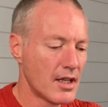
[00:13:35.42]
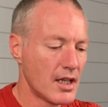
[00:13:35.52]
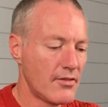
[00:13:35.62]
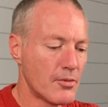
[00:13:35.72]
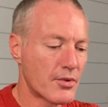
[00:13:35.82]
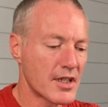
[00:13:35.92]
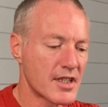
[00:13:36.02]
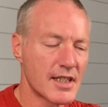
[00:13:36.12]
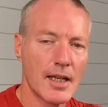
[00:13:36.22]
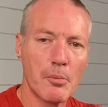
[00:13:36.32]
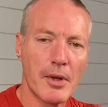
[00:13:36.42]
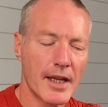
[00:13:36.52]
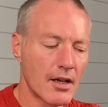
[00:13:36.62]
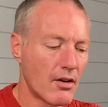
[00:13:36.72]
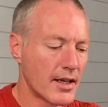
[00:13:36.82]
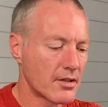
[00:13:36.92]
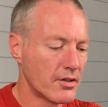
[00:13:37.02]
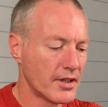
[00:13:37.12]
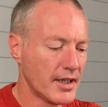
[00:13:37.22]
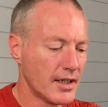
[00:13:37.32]
If you press this little pink
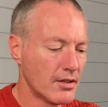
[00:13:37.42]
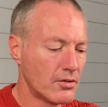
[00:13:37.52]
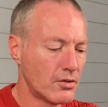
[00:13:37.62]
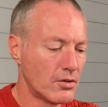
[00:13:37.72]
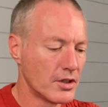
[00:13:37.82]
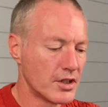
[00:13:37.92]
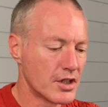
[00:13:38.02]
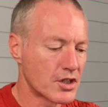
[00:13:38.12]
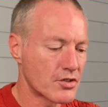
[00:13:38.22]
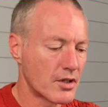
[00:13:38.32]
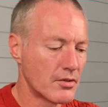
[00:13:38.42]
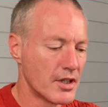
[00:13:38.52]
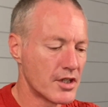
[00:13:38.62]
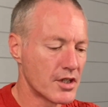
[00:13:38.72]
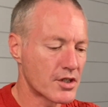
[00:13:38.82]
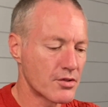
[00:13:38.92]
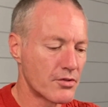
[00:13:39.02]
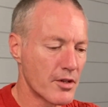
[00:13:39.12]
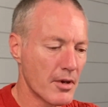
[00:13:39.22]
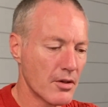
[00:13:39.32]
icon here, or you just scroll into your
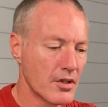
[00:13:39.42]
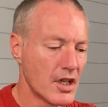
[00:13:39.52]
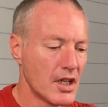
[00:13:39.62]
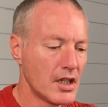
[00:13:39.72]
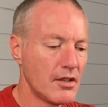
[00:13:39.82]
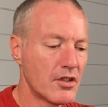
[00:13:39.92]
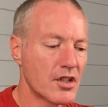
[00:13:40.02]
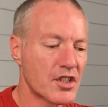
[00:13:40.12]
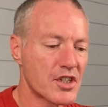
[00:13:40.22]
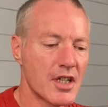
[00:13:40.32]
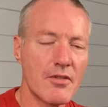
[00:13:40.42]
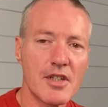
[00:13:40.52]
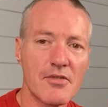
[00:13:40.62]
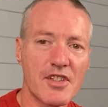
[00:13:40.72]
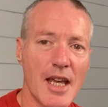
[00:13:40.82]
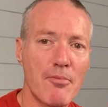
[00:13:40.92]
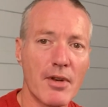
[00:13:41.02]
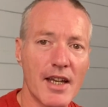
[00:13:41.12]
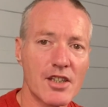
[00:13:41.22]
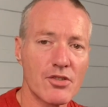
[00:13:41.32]
story mode, you've got a series of
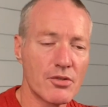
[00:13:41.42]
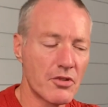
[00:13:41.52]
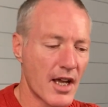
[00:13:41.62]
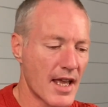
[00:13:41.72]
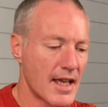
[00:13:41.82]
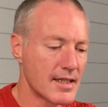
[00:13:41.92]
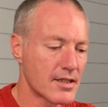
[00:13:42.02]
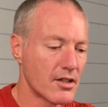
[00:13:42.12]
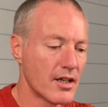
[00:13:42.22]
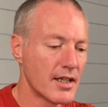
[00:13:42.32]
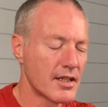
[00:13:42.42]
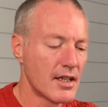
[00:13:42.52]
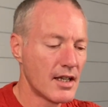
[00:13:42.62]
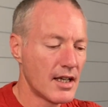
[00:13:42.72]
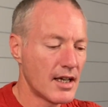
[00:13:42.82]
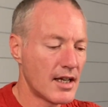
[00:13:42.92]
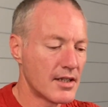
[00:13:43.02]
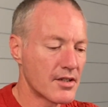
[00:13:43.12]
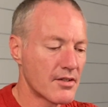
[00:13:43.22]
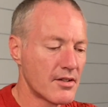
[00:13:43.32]
templates on the right hand side,
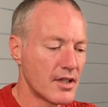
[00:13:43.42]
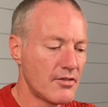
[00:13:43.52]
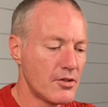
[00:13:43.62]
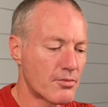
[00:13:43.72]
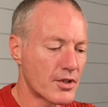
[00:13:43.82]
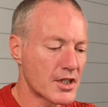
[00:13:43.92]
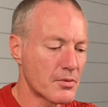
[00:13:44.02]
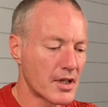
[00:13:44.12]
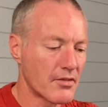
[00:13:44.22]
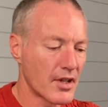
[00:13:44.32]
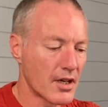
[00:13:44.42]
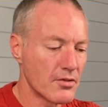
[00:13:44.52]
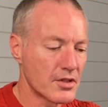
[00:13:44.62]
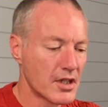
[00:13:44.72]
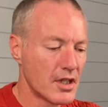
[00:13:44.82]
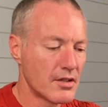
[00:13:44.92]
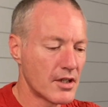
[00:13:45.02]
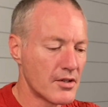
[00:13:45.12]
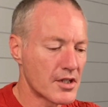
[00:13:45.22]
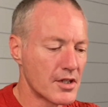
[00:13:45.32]
and if you press one of those,
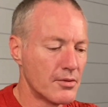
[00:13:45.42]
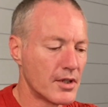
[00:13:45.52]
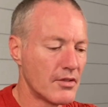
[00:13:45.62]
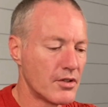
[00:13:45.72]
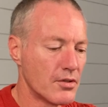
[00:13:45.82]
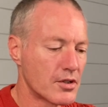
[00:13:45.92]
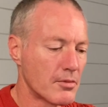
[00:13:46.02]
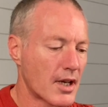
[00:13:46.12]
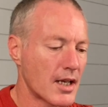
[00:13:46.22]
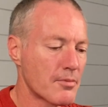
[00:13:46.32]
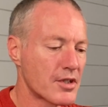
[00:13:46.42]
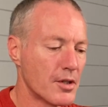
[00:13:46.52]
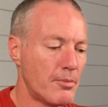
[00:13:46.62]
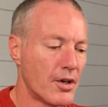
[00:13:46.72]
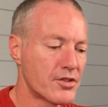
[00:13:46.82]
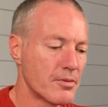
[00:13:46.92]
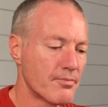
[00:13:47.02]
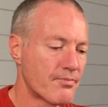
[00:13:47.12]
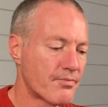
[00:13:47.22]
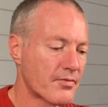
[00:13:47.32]
notice that it will give you some clips at the
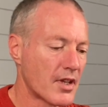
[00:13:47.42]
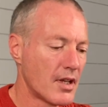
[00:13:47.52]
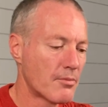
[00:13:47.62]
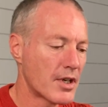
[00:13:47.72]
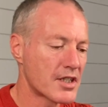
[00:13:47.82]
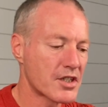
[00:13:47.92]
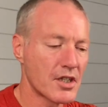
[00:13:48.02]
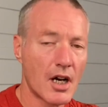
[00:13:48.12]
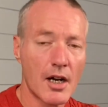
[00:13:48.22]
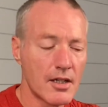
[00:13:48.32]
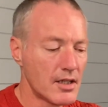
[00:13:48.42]
bottom. Press start.